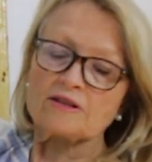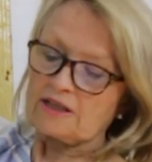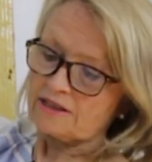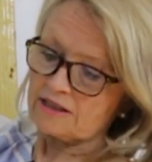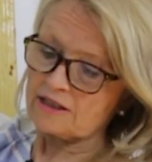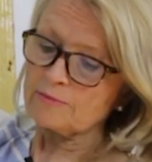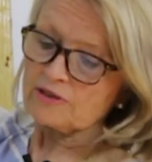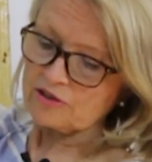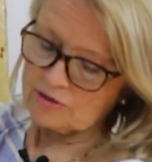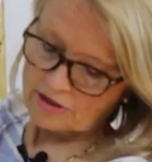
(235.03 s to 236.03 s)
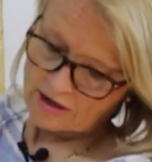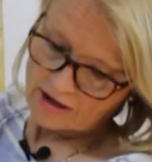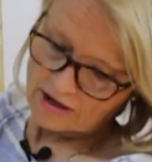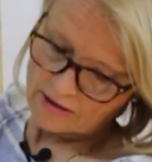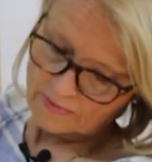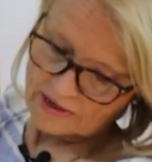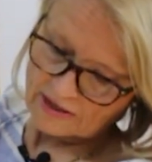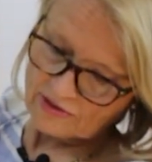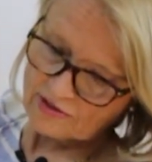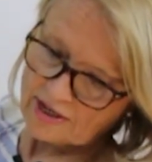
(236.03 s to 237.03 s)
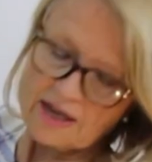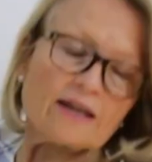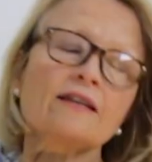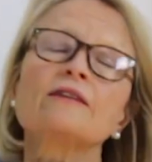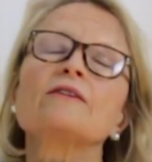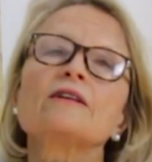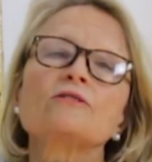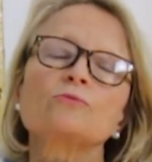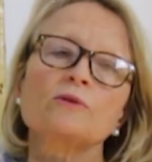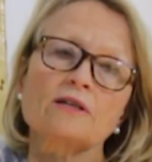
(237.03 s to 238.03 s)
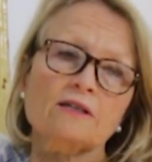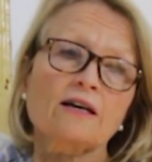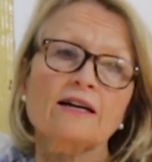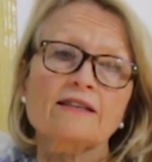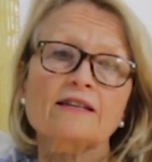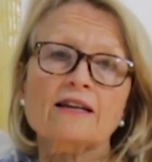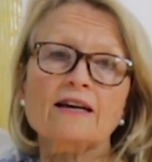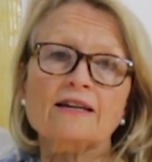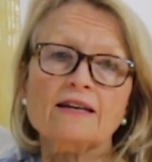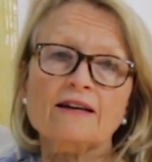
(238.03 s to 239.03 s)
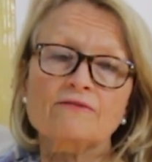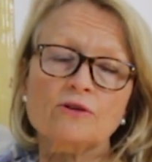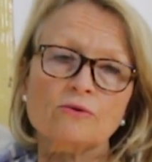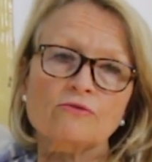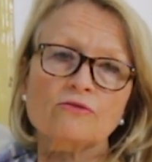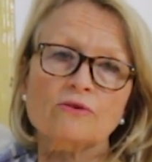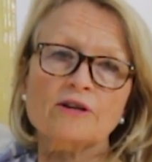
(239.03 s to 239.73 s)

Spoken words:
it's a commission piece, and it's with a client that I have known for a